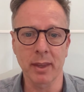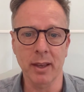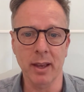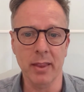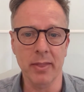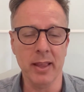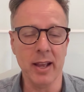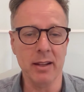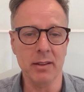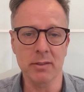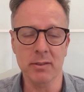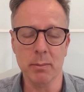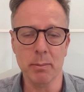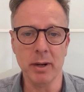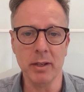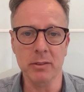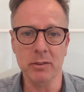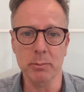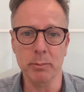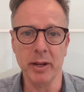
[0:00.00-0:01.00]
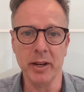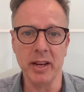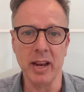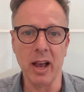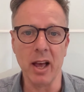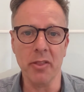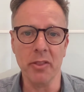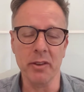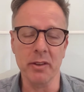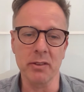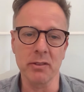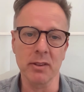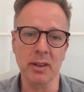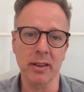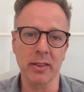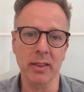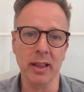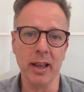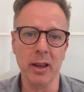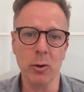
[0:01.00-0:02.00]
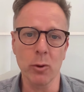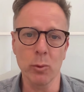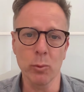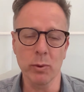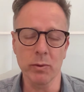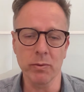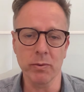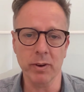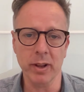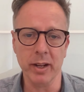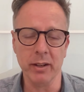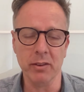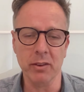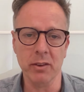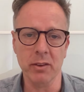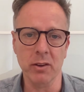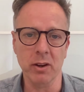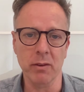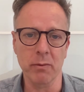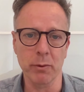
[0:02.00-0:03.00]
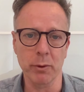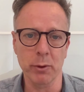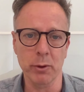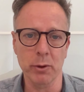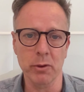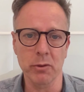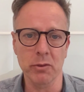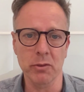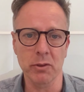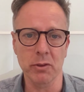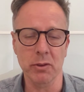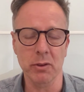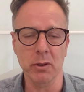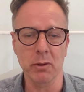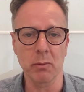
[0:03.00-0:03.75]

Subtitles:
And that's amongst many others, and they all reflect the diverse